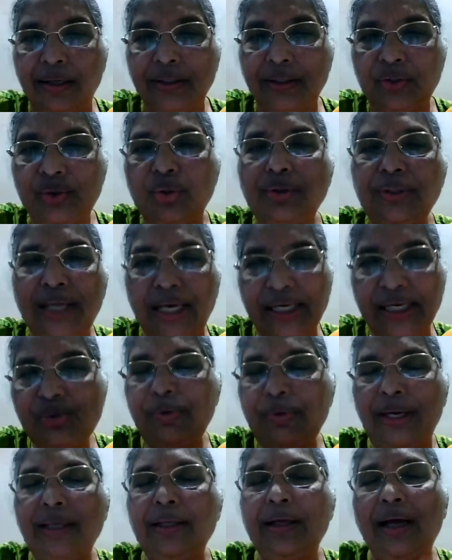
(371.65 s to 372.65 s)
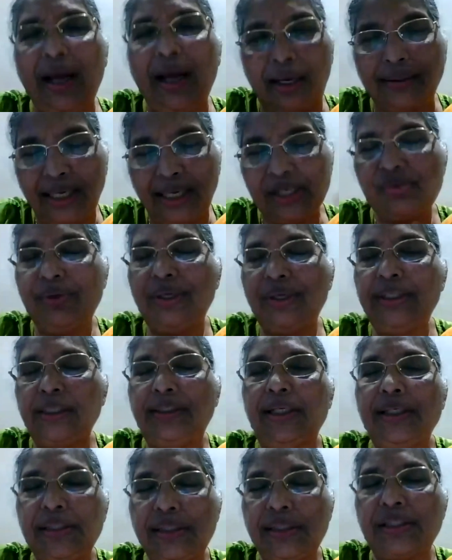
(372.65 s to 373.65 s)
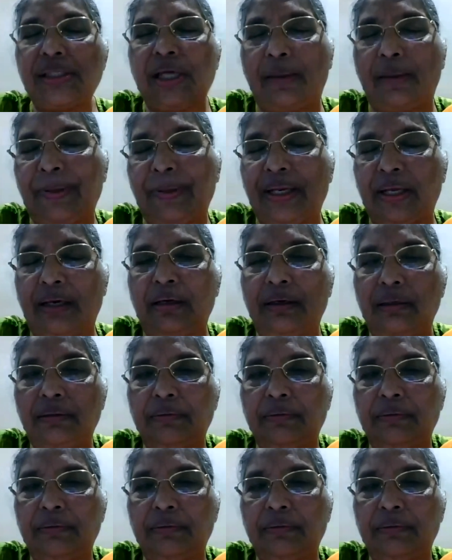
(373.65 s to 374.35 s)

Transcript: So that's why the things is happening.